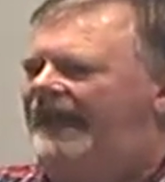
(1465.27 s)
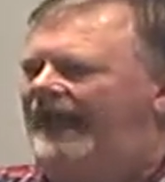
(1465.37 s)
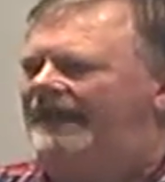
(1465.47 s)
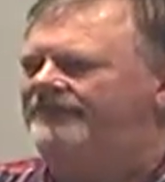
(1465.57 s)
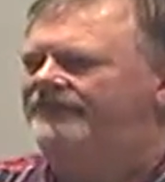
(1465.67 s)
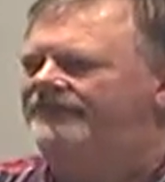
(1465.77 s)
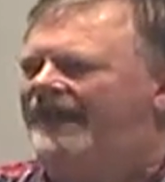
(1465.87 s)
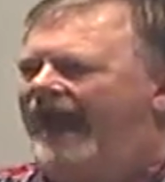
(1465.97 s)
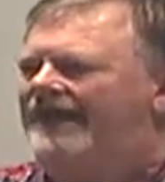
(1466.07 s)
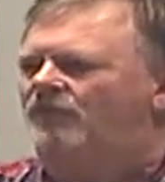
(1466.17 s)
and
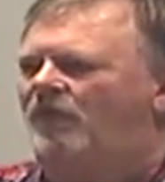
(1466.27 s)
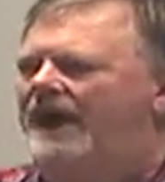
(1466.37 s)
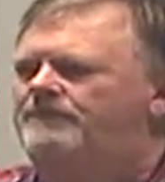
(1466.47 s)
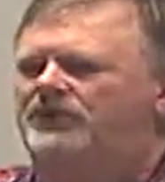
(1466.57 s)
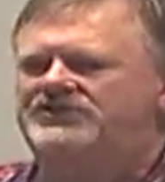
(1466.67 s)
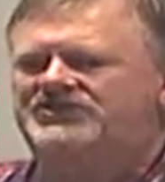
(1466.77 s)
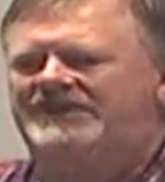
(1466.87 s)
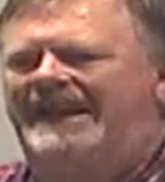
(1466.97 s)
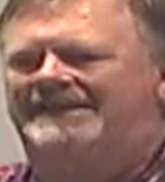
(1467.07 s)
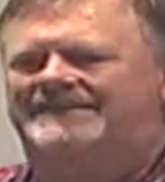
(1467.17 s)
that
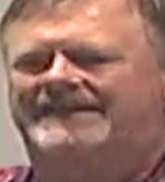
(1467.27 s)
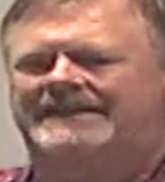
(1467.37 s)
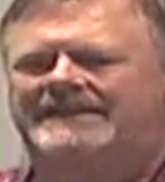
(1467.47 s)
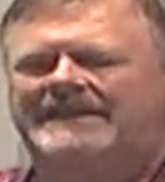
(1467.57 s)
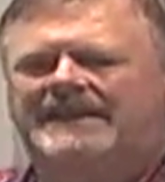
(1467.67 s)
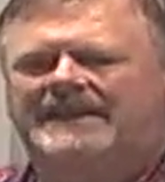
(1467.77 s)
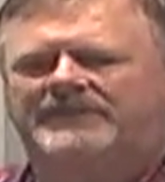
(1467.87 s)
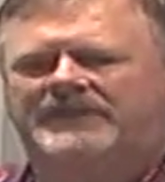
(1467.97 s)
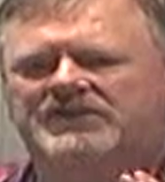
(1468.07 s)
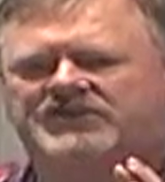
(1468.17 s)
represented
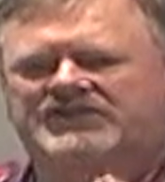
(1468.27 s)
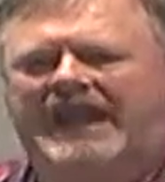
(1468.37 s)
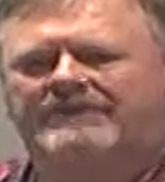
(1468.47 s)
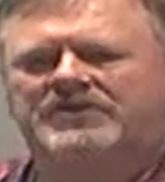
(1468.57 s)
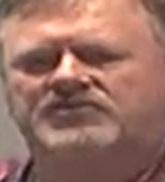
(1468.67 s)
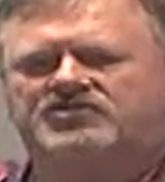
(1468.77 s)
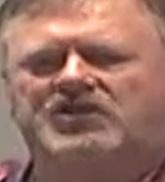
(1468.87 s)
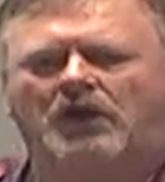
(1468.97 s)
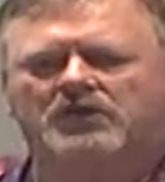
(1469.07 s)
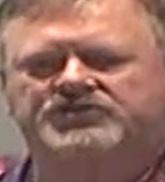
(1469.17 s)
the seven
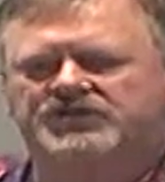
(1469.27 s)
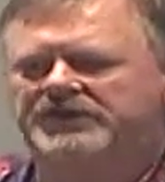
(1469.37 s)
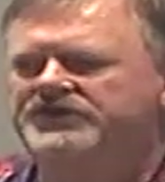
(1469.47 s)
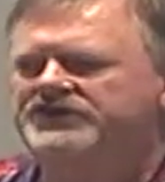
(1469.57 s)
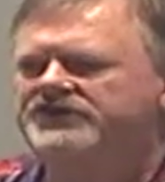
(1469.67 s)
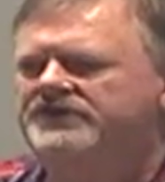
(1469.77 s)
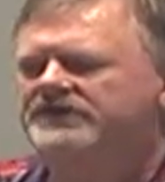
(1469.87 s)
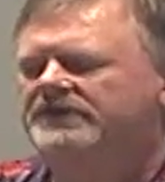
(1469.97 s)
churches